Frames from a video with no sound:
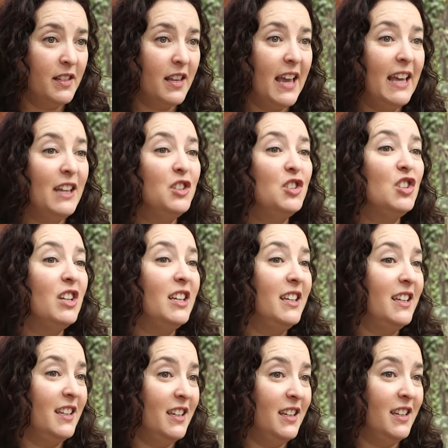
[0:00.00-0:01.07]

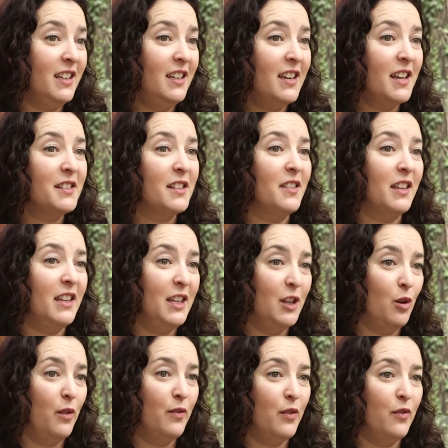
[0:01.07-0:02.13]
H-E-E, as in the
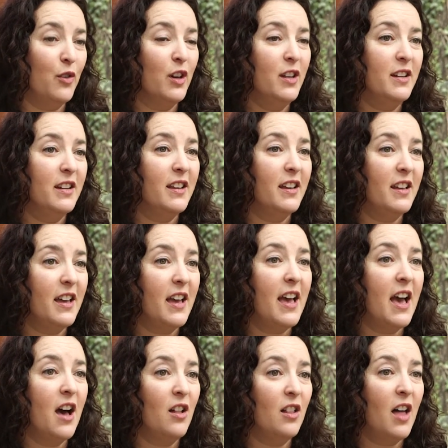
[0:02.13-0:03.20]
heel of the foot,
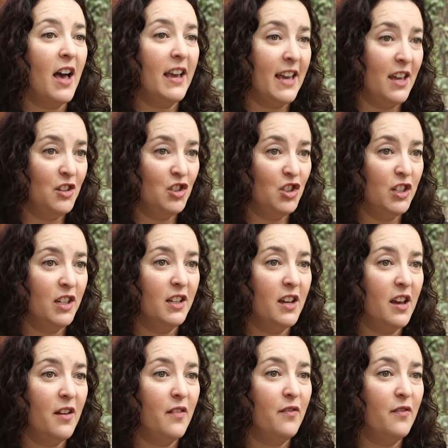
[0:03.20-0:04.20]
L-I-N-G-V-I-B-E-S,